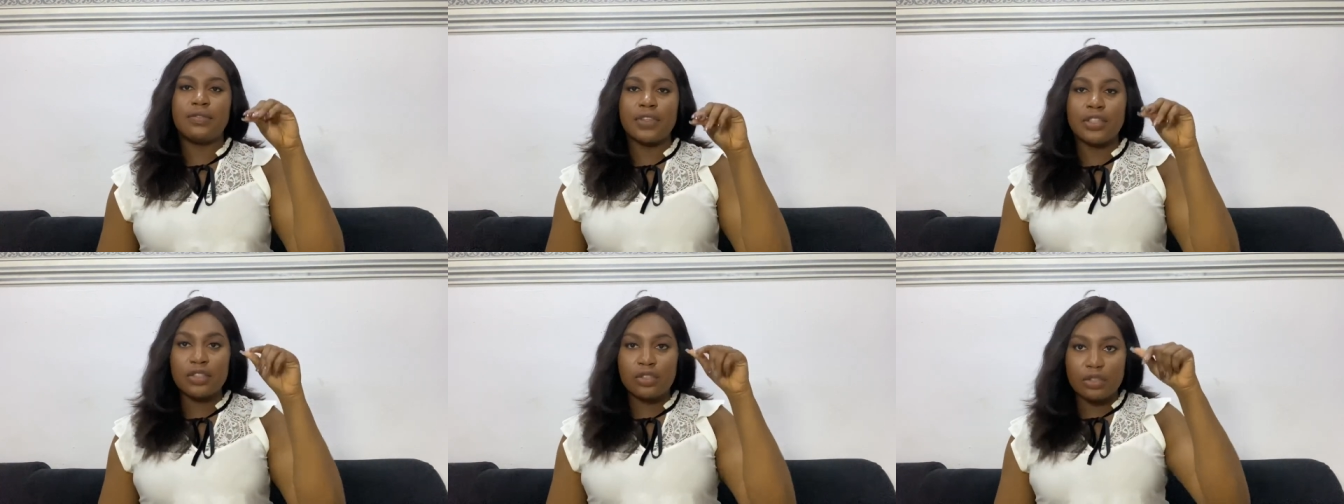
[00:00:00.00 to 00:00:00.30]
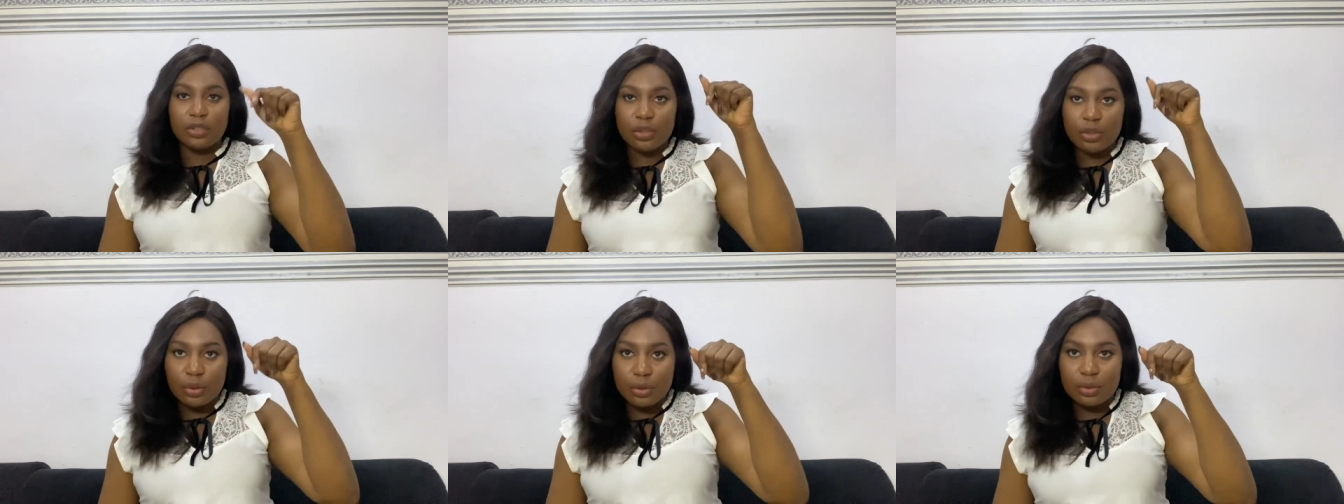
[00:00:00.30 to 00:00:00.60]

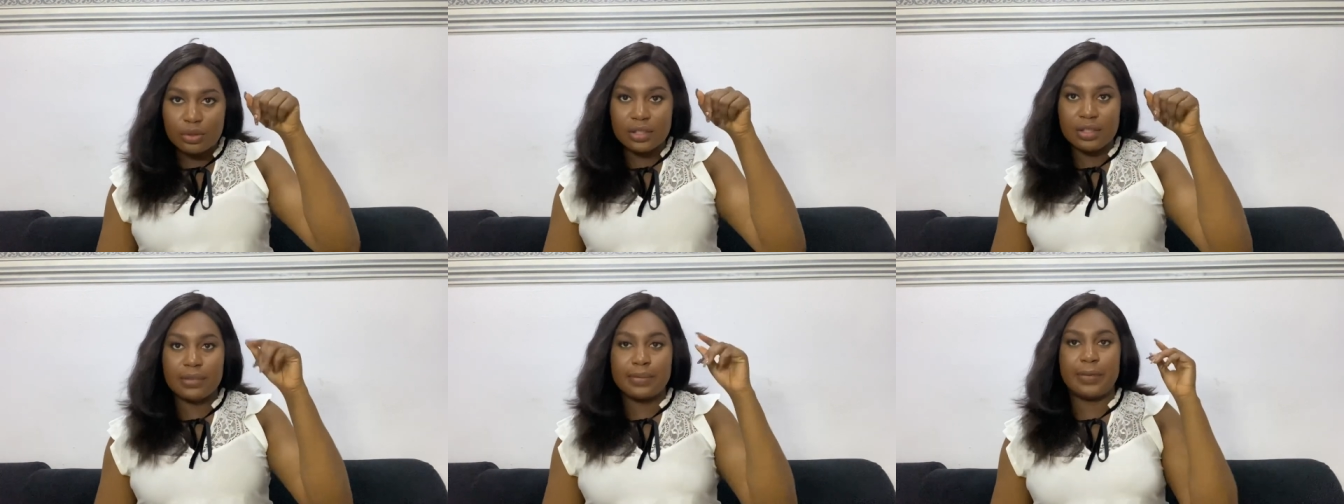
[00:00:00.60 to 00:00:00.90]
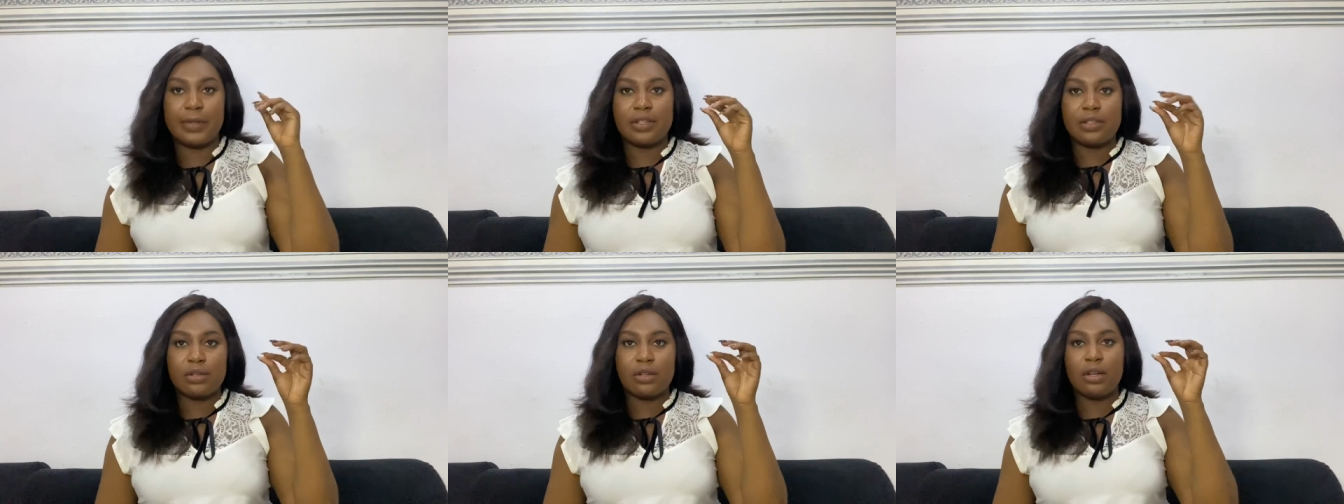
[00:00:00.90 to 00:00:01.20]
video this
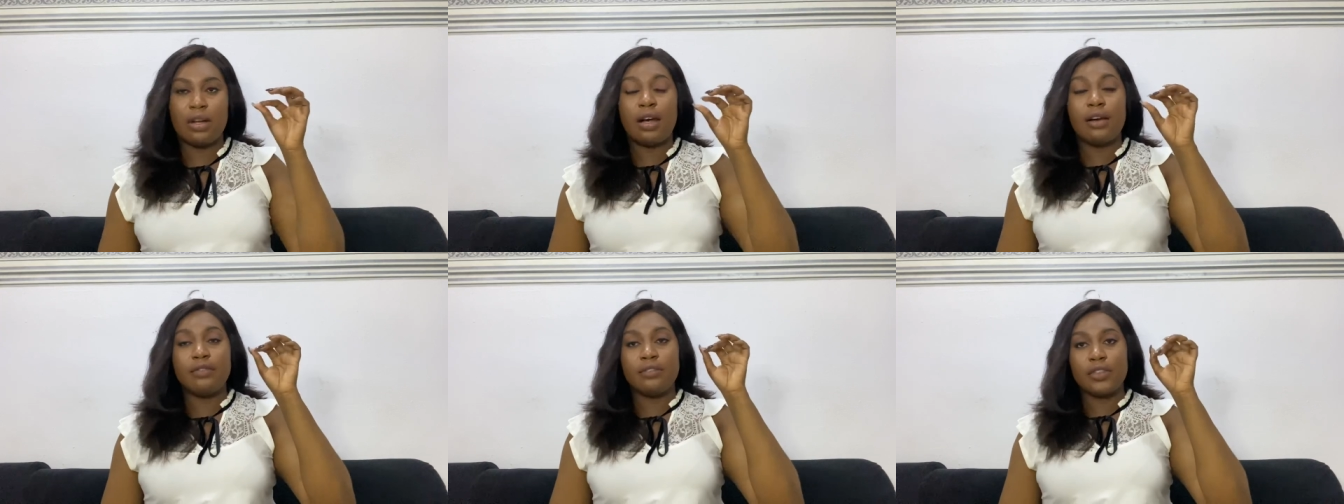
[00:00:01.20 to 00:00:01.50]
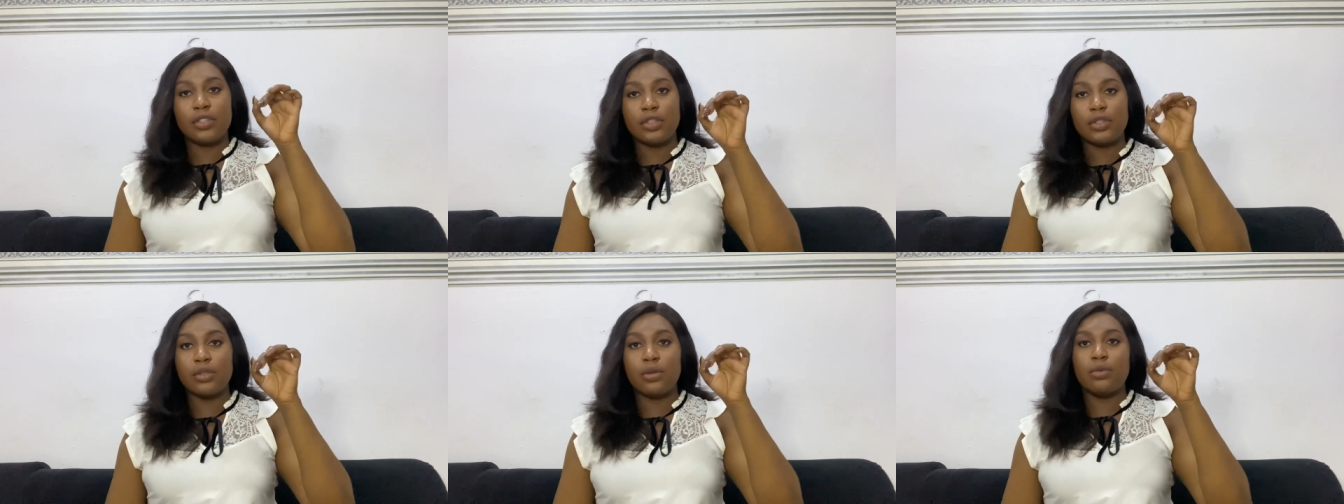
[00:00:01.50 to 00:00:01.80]
particular
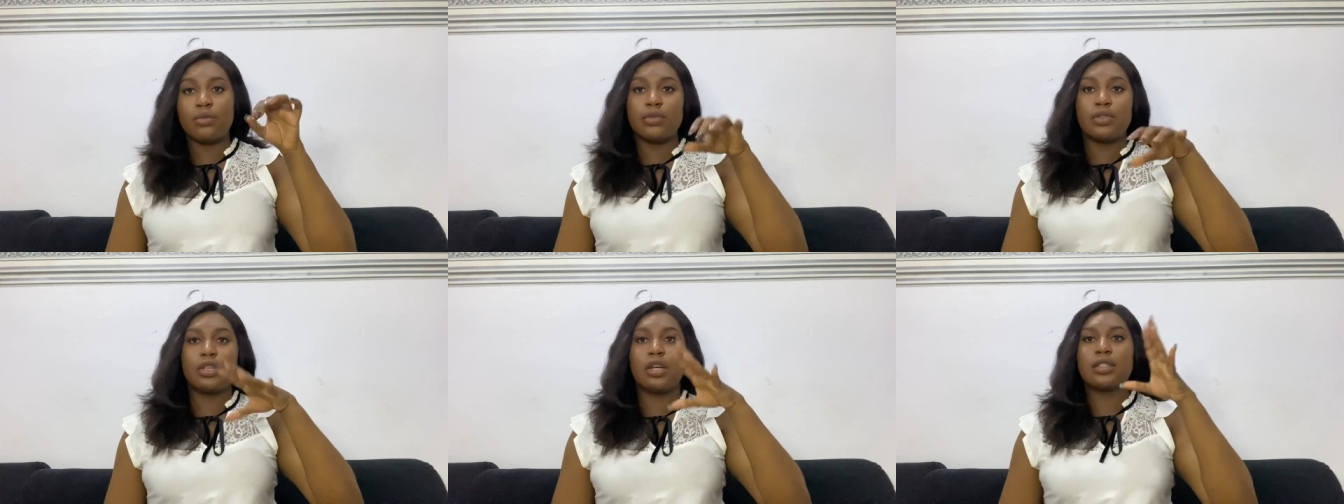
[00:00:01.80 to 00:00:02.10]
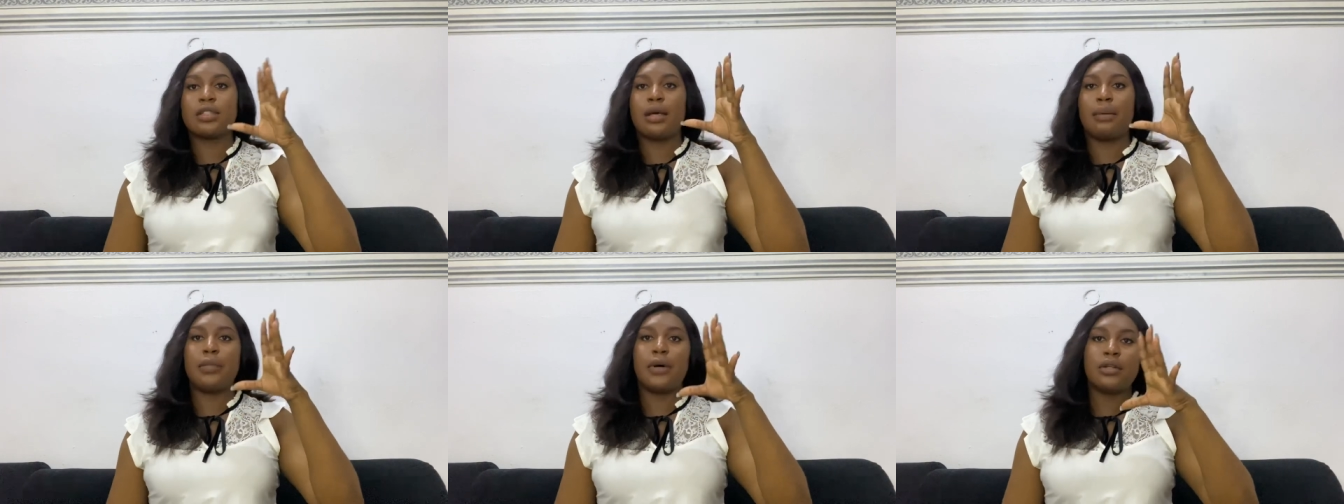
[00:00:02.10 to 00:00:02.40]
video we
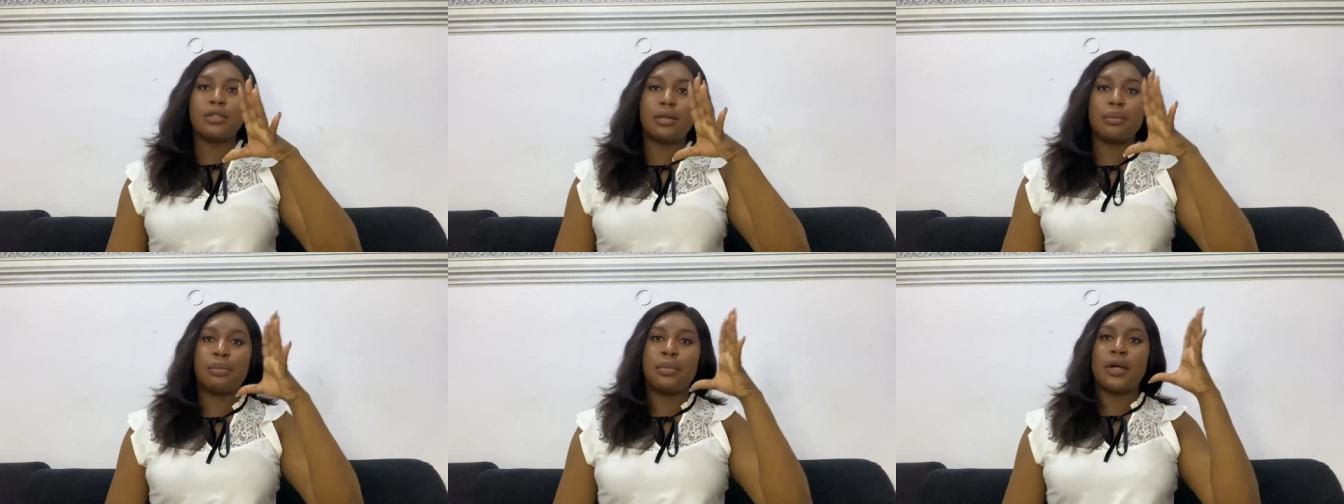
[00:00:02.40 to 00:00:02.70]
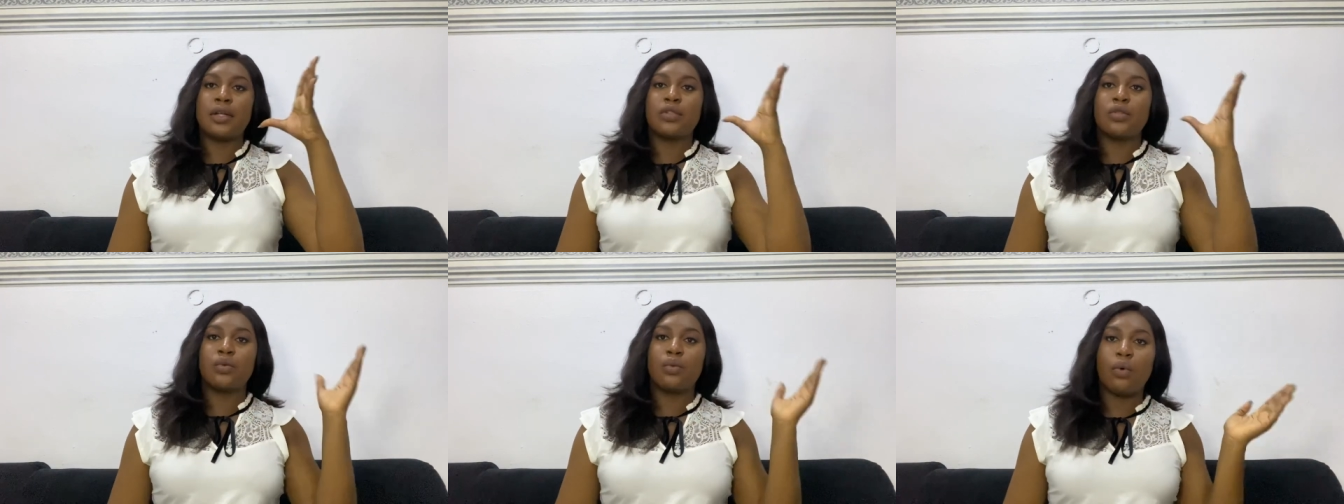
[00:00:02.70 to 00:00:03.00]
talked about the
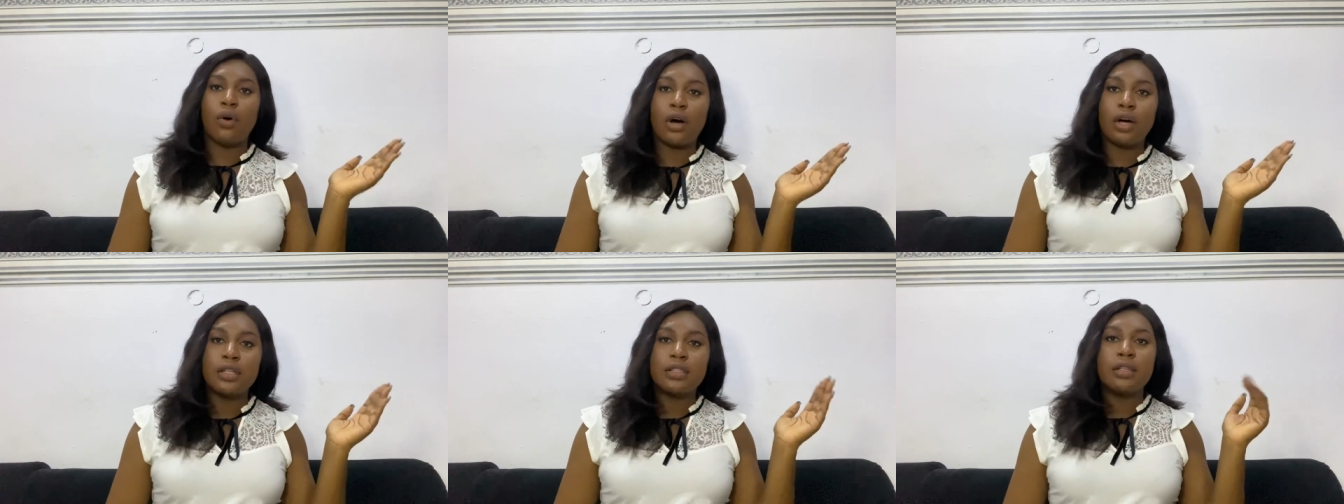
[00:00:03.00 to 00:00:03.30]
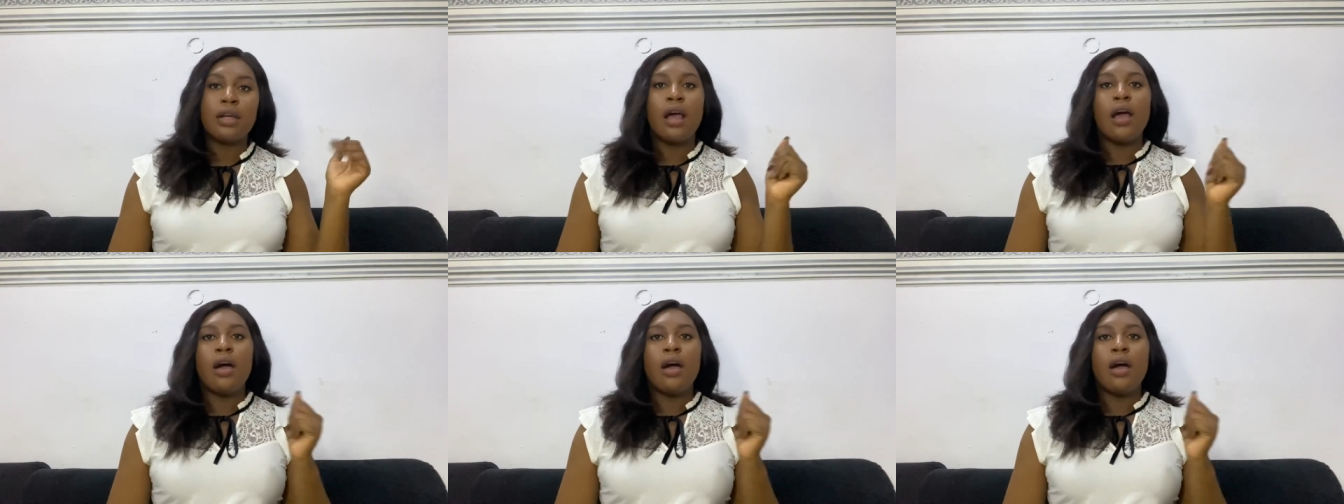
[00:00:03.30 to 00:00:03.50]
part one